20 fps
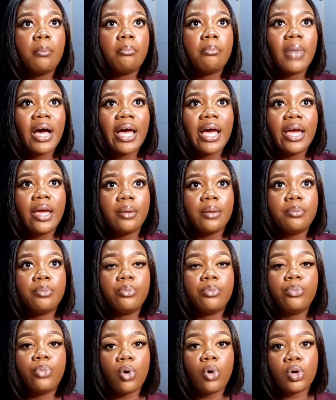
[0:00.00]
my
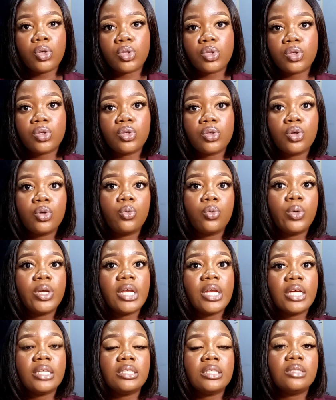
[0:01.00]
boss
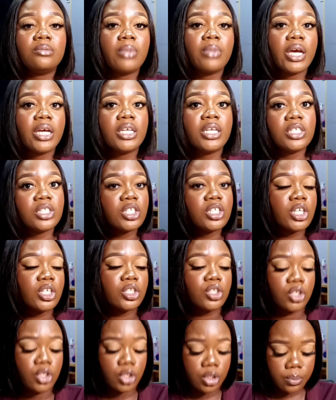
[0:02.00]
when I did my
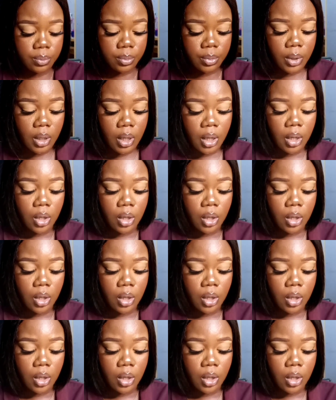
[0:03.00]
internship.